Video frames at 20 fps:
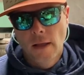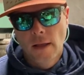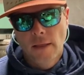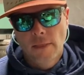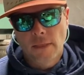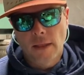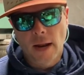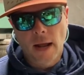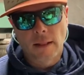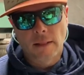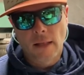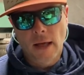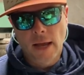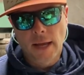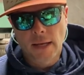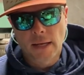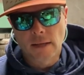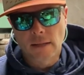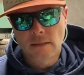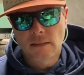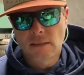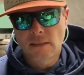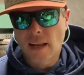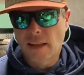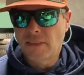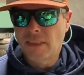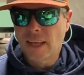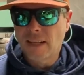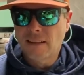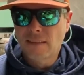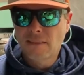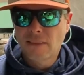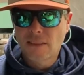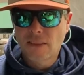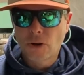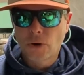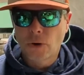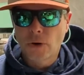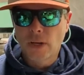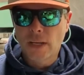that I like. It's, I think,
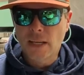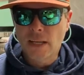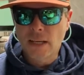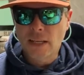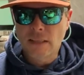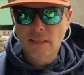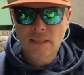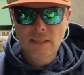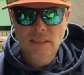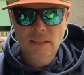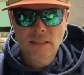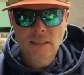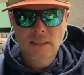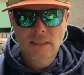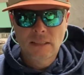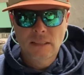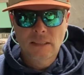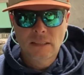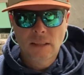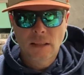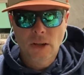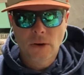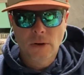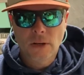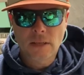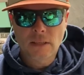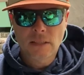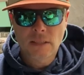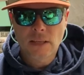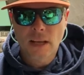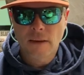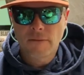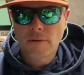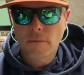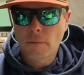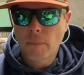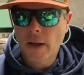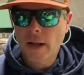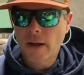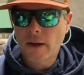37
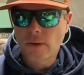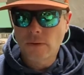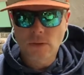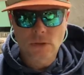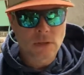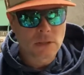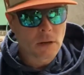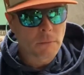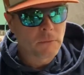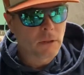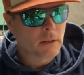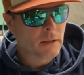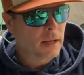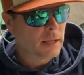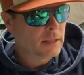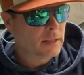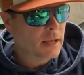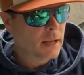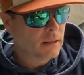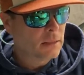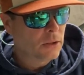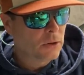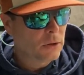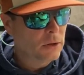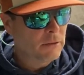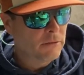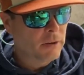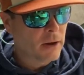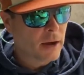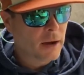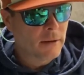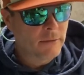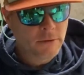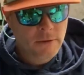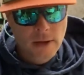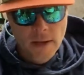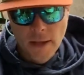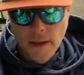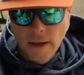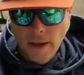pounds or something like that, 35.
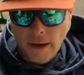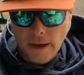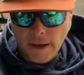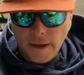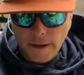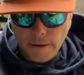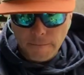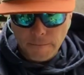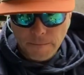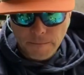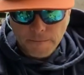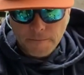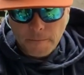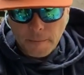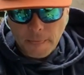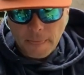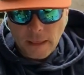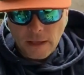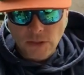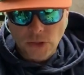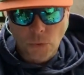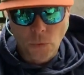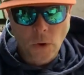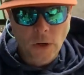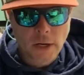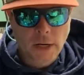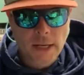So what it